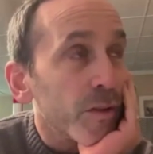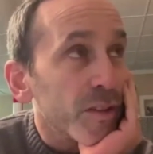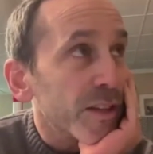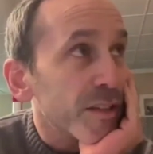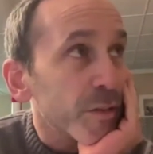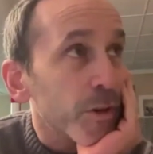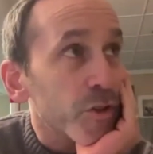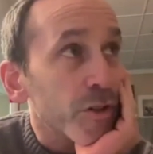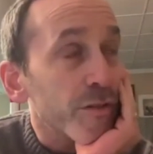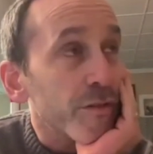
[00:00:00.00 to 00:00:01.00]
the state's
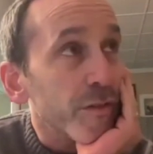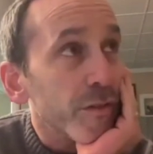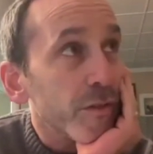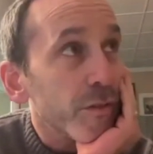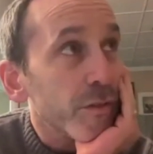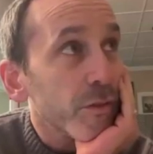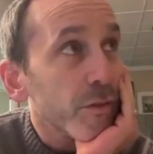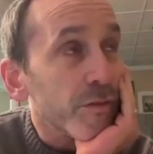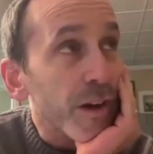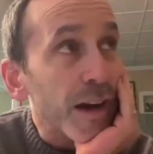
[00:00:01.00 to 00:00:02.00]
expression of
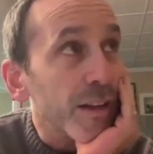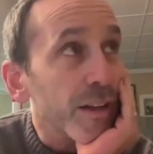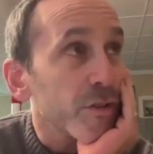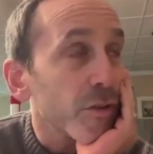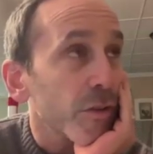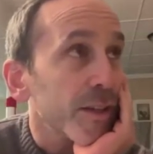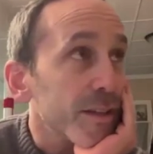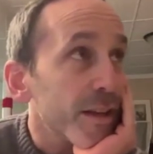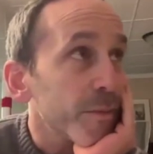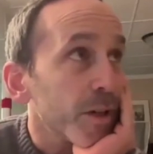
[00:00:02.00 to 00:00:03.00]
violence, or the
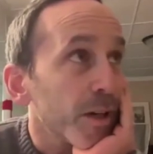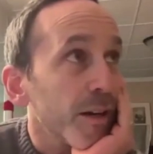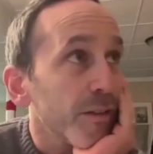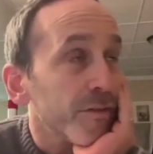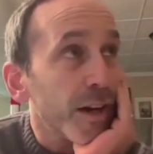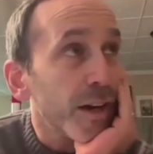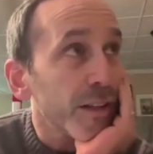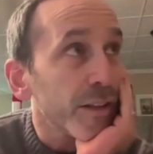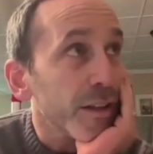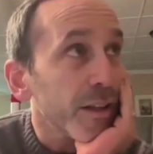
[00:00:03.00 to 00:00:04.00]
attempt to kind of
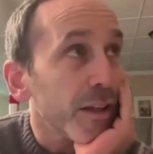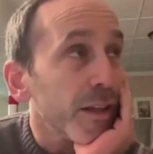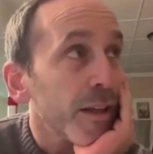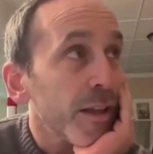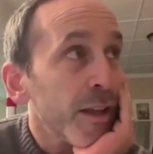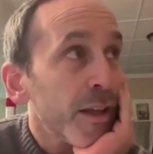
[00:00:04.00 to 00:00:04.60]
violently